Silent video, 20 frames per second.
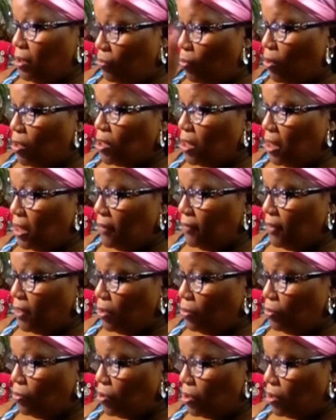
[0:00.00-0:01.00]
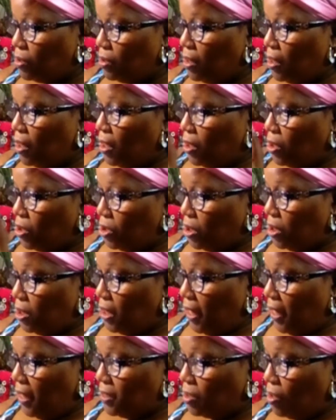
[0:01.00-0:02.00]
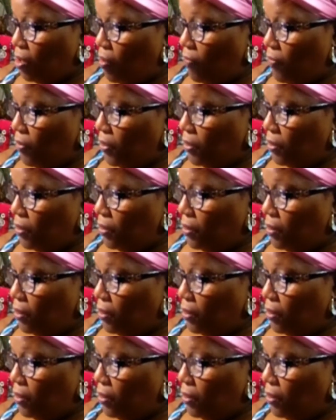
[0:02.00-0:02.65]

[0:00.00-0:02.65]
The one that's living in Houston. She has COVID.